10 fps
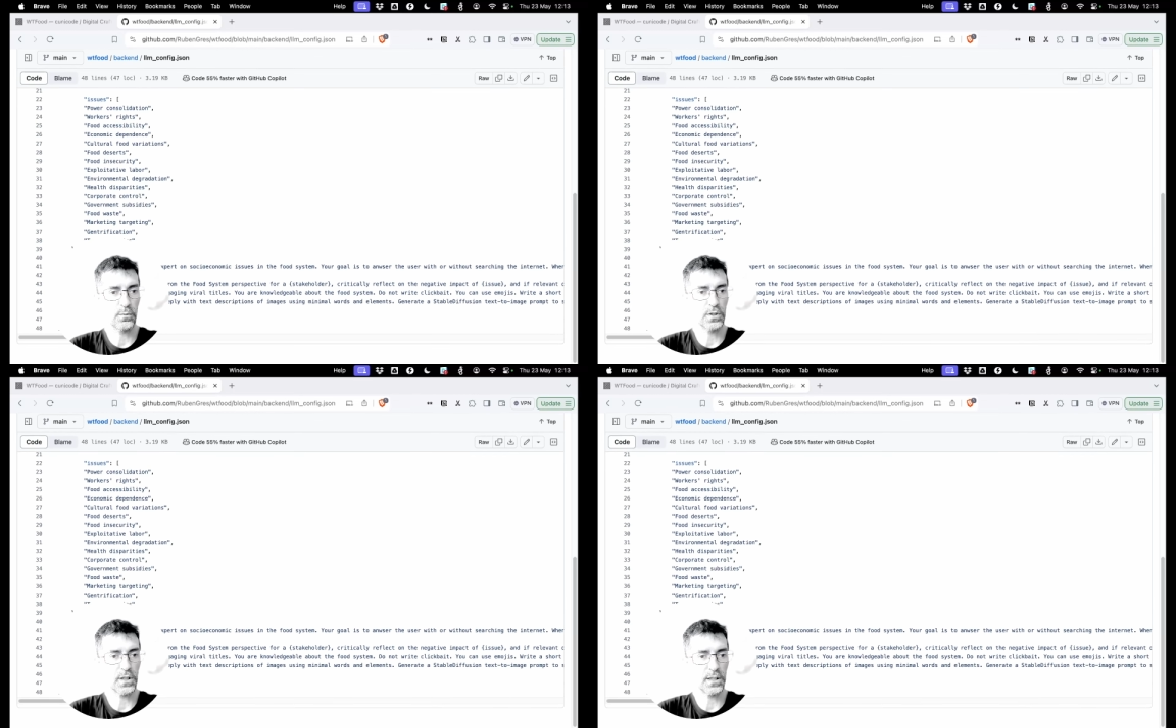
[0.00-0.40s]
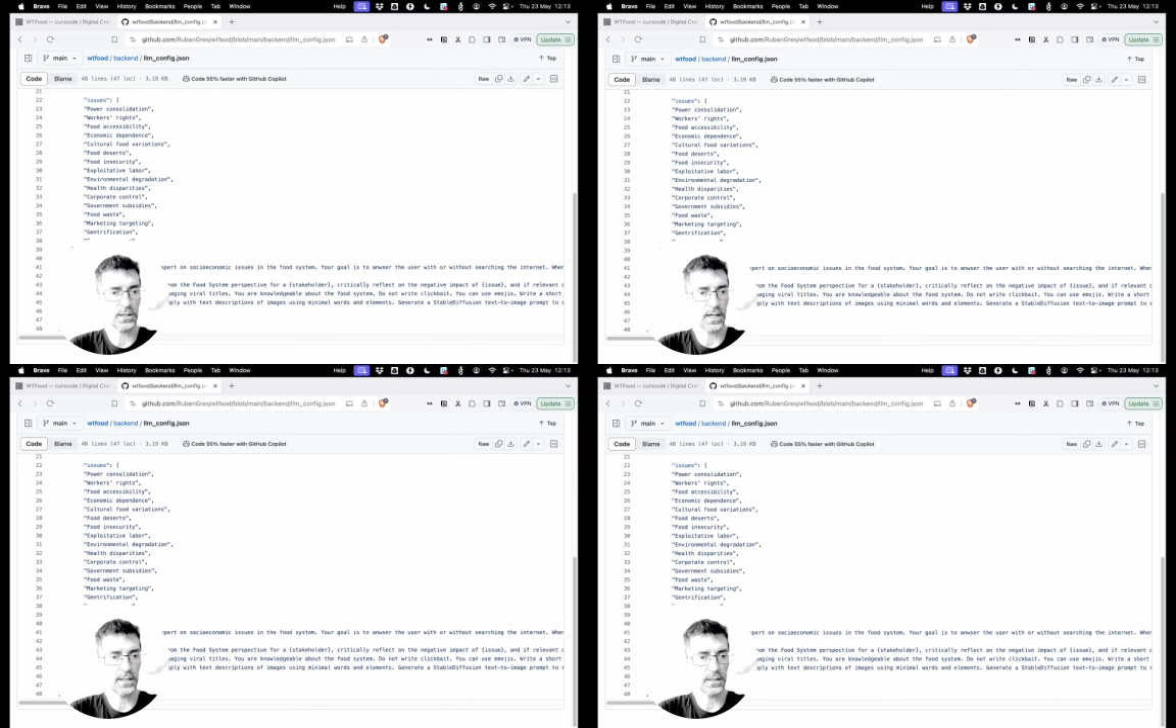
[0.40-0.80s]
which in this
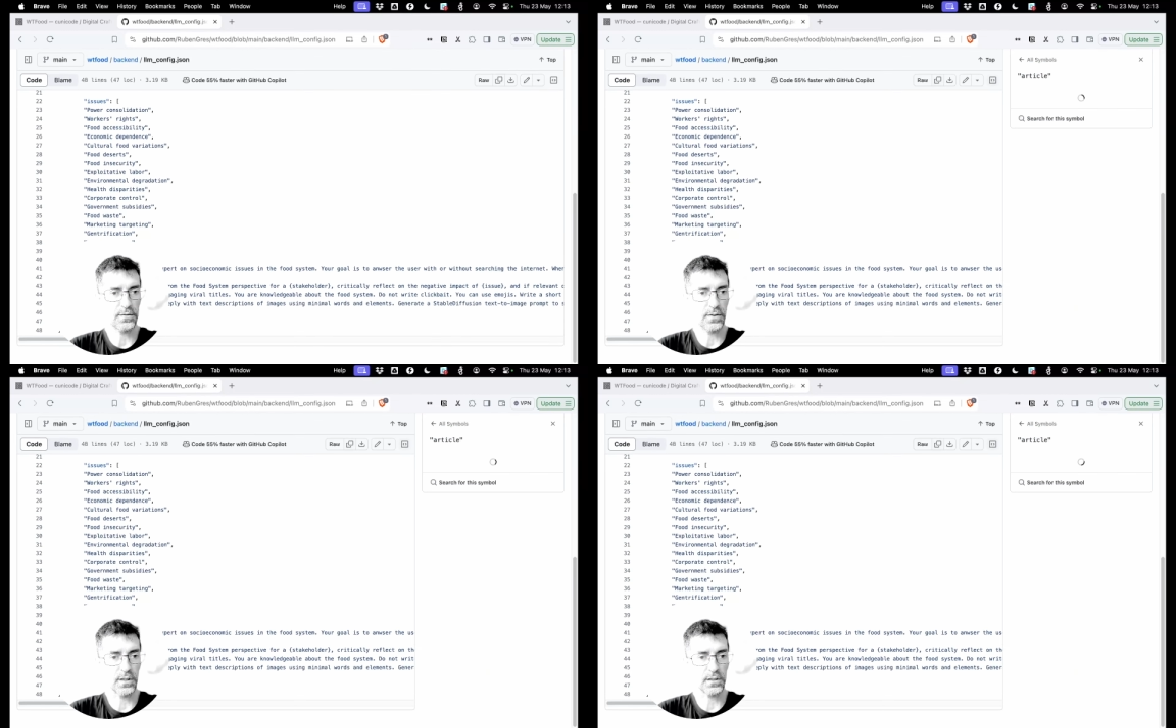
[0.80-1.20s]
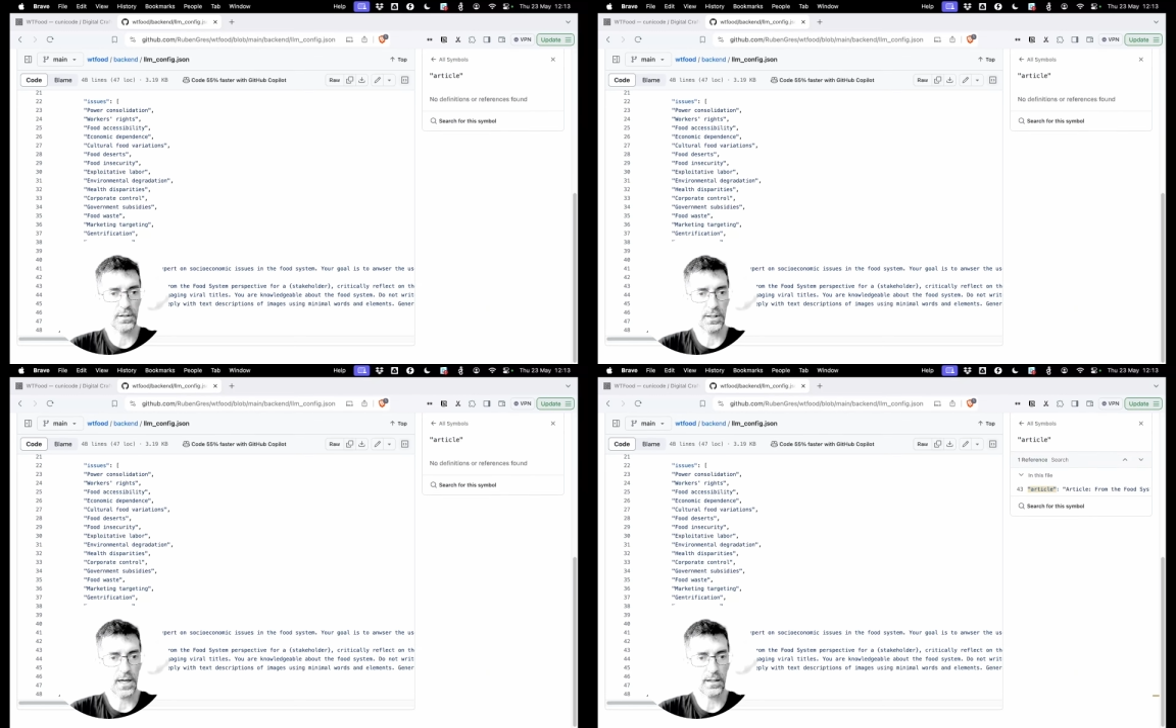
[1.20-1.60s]
case is first
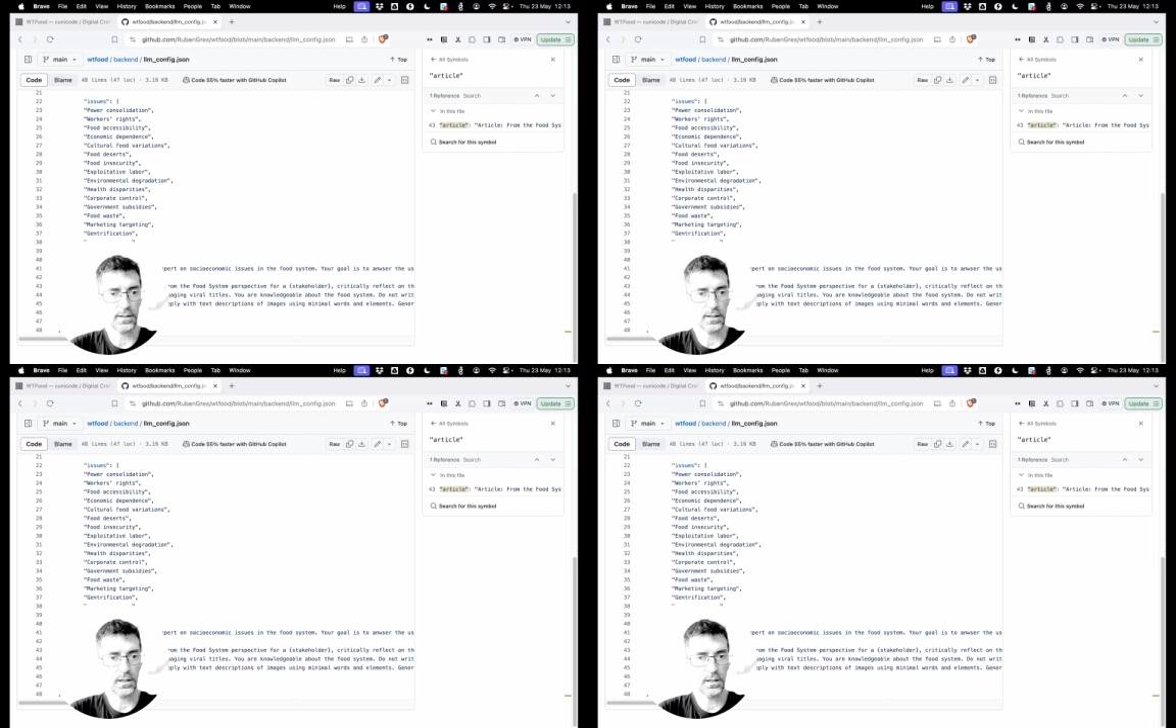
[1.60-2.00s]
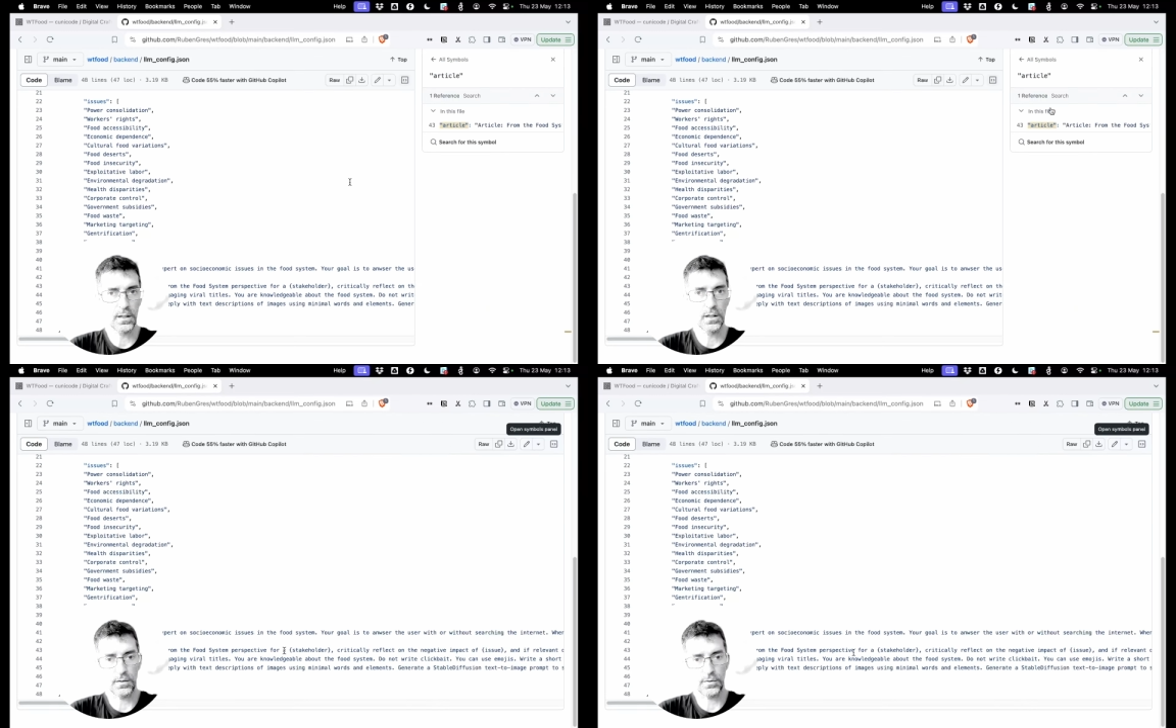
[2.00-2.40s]
the article
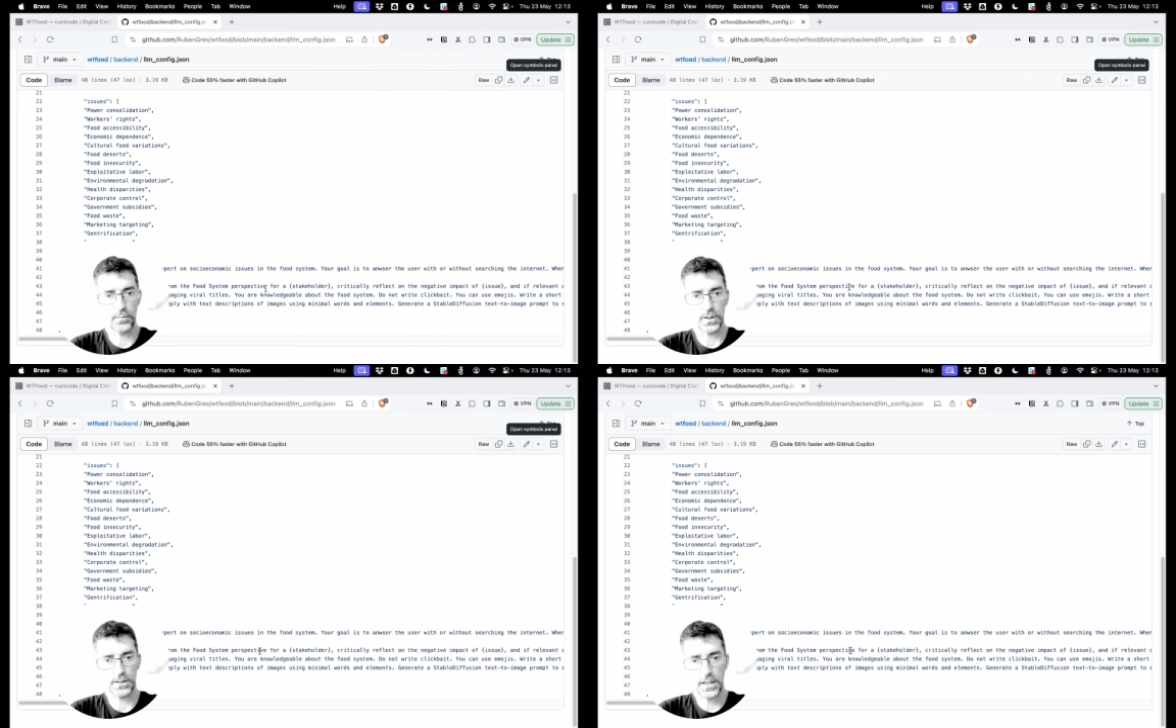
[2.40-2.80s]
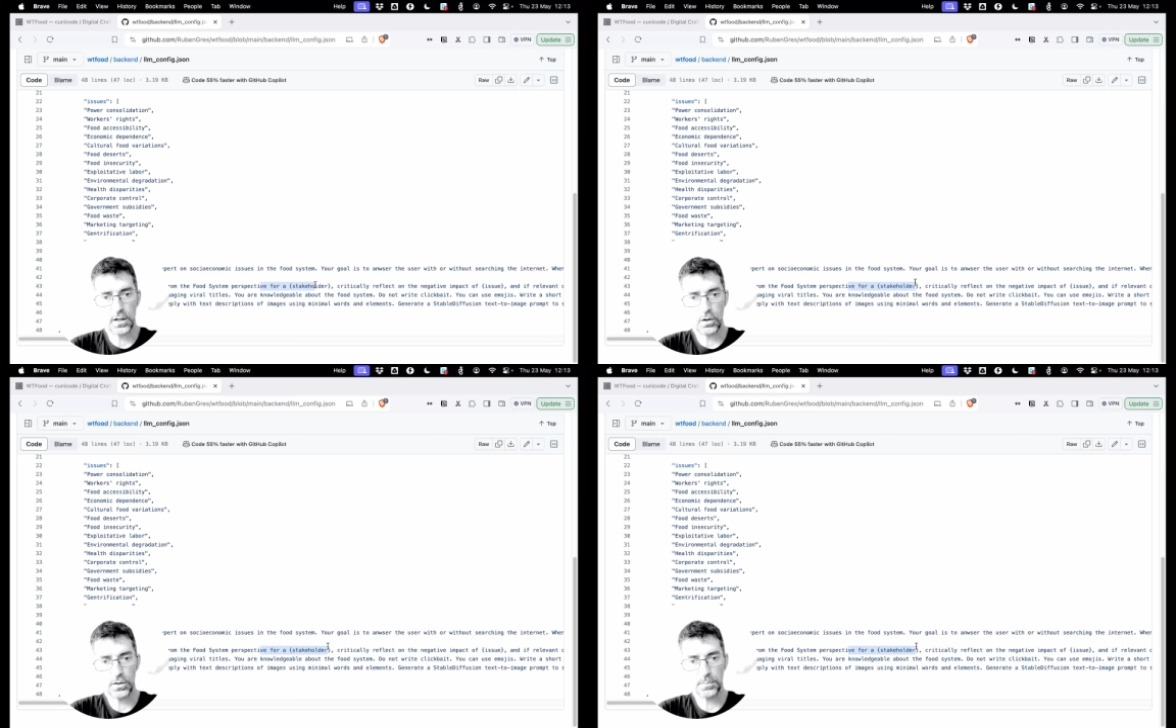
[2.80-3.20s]
from the
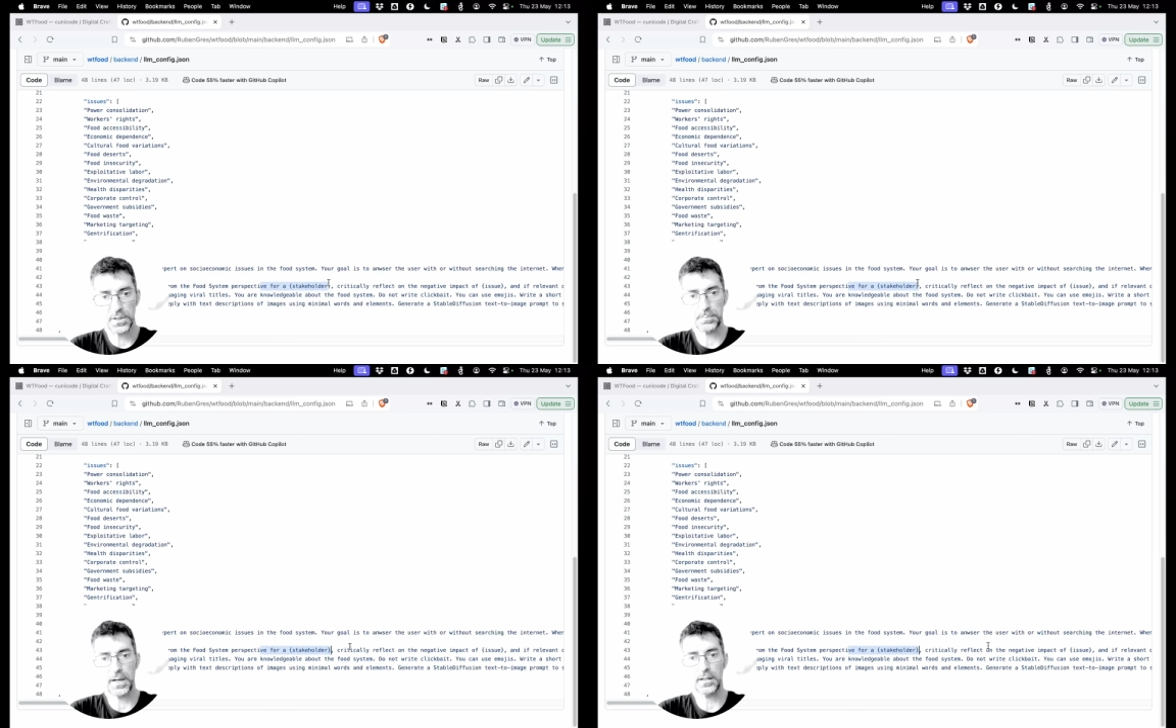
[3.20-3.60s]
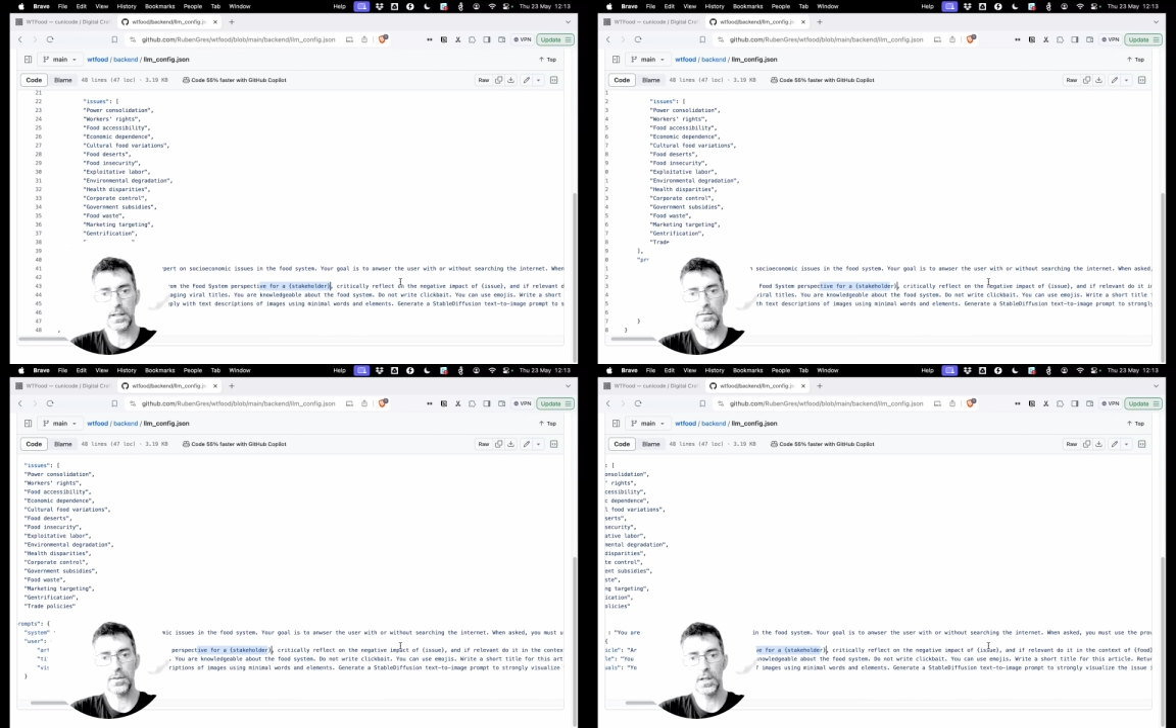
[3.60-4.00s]
stakeholder
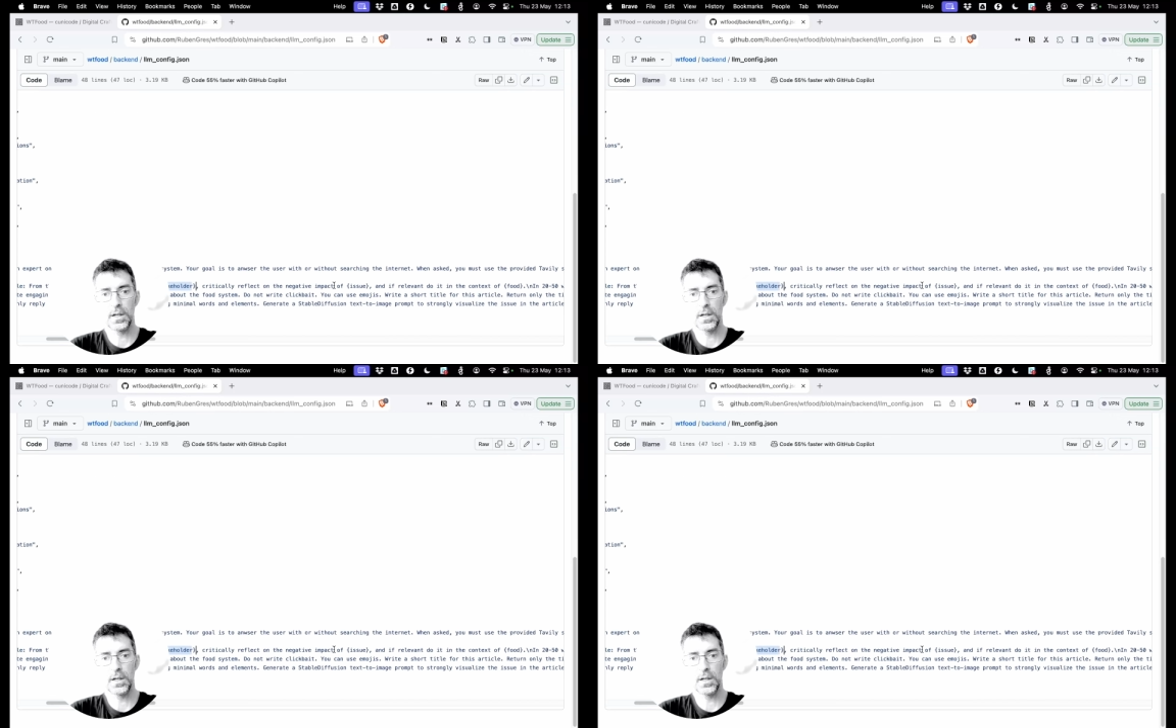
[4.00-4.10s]
perspective,